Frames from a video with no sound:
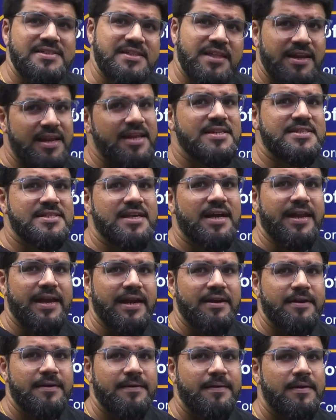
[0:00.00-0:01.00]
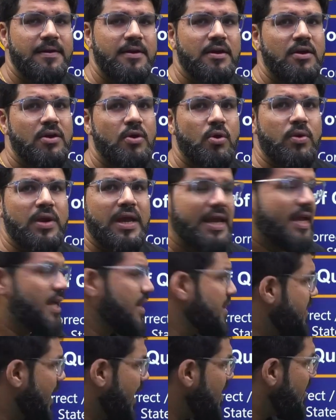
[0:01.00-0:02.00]
3 is correct, okay,
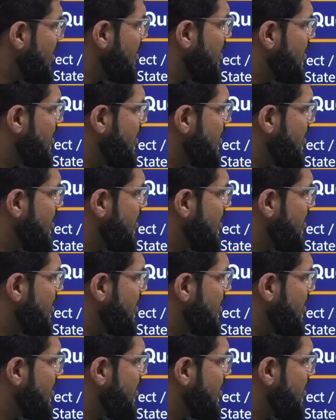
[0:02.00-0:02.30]
then